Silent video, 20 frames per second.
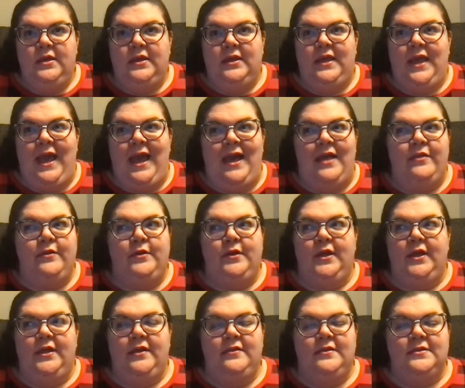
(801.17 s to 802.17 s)

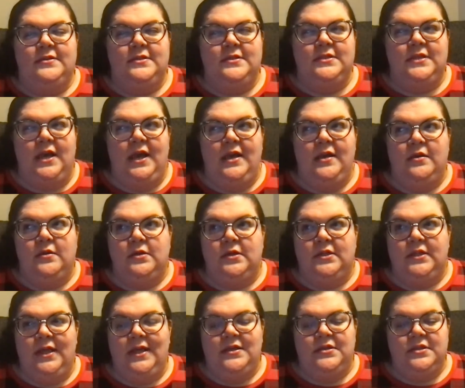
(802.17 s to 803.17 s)
gathering this entire
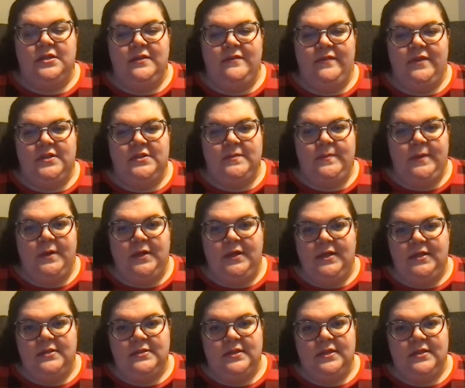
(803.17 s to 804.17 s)
collection of
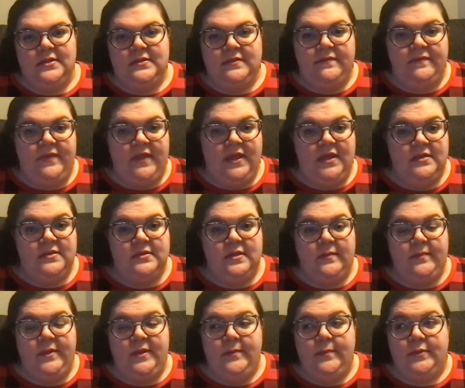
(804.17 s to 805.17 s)
experiences of things
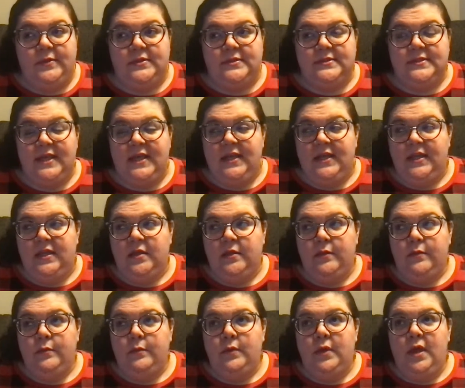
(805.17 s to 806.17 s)
that people say to
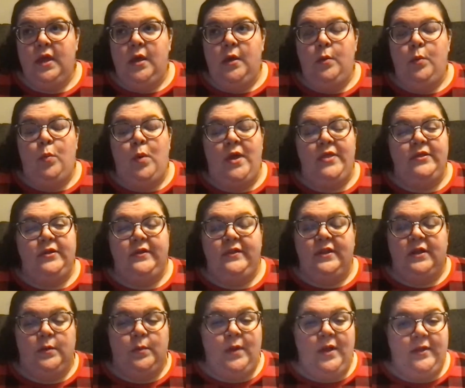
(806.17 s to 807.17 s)
you, whether
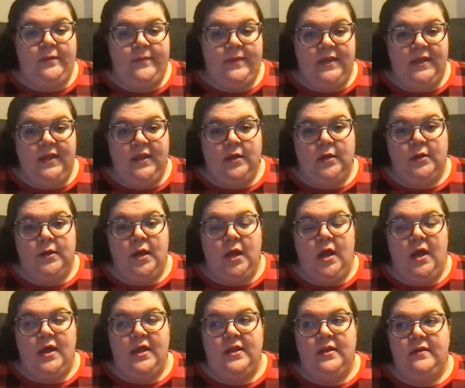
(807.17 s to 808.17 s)
they're well meaning or
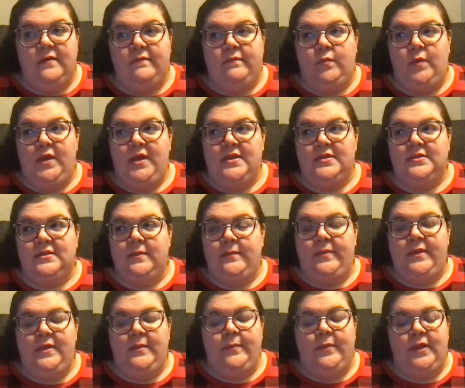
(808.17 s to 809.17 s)
not, of ways that
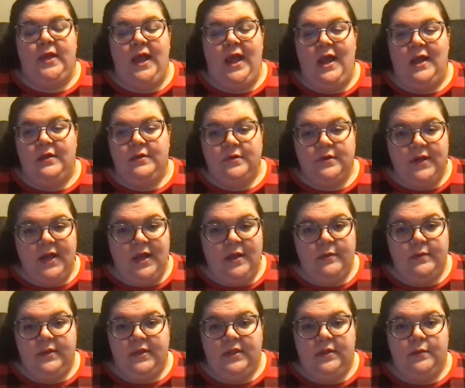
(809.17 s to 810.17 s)
people act
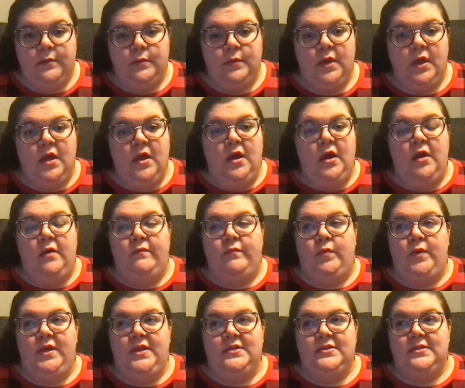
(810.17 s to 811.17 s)
around you, of
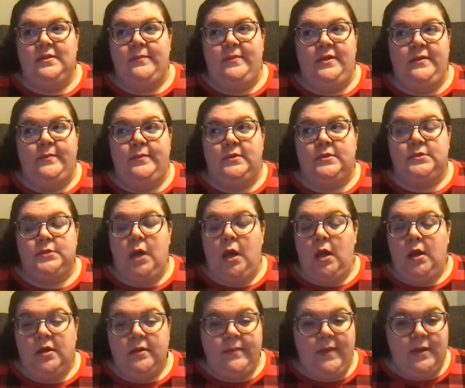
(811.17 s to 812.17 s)
ways that people
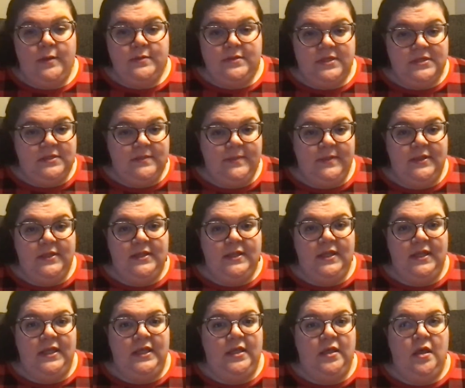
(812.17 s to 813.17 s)
talk about
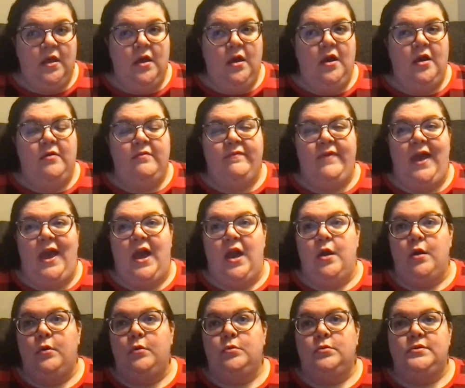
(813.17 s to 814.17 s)
disability, of
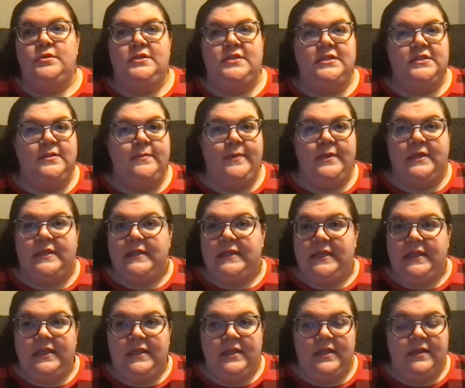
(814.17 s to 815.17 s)
how
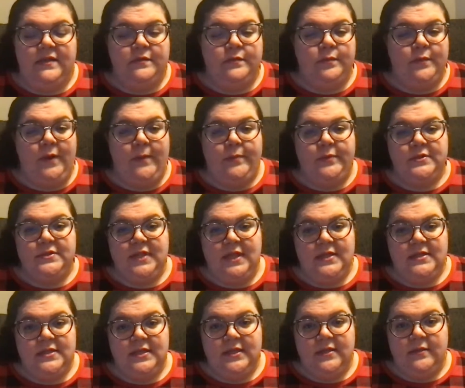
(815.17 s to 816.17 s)
disability is
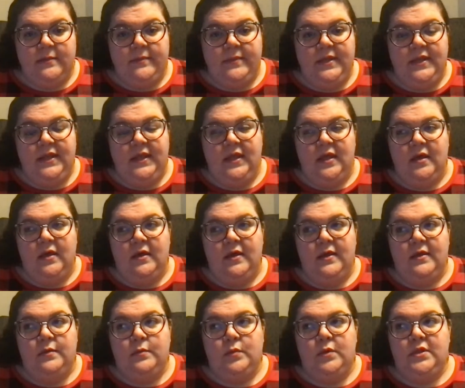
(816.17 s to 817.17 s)
represented in the media.
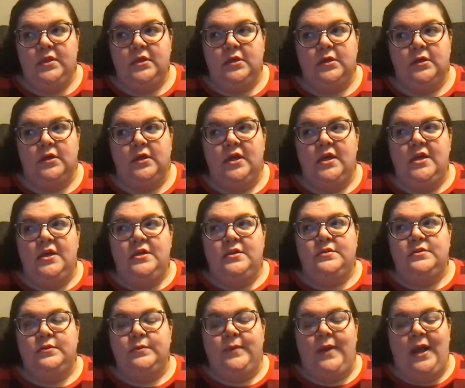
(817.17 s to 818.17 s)
And when you're
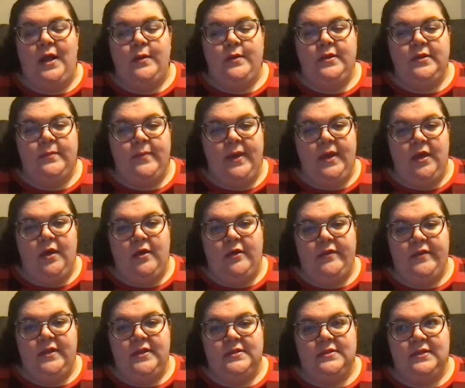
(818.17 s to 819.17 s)
surrounded by all
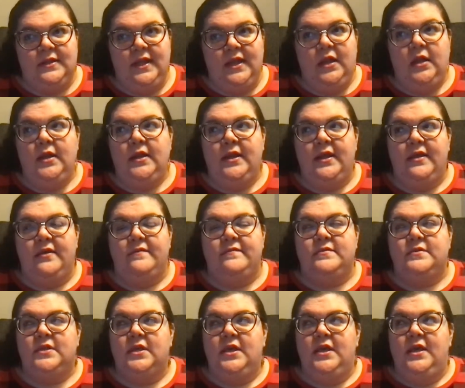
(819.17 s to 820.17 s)
these
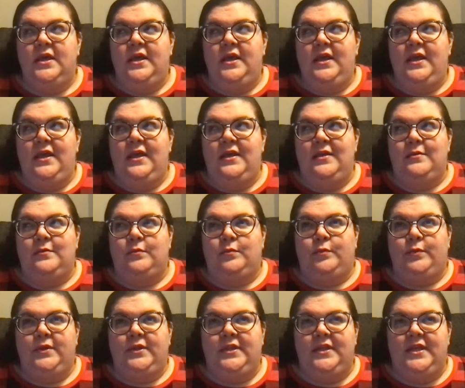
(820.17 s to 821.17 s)
narratives, it
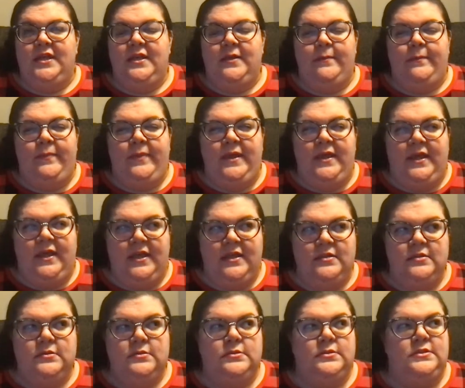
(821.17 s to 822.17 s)
really
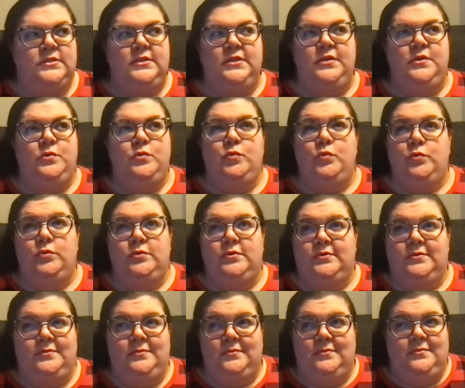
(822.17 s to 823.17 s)
begins to
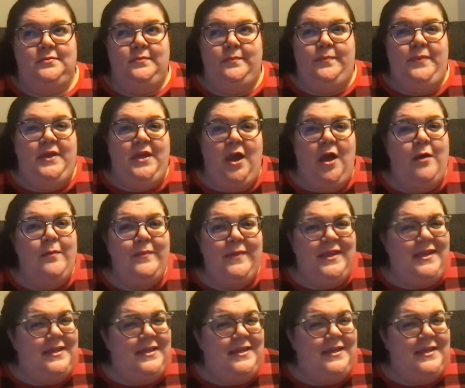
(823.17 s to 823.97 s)
become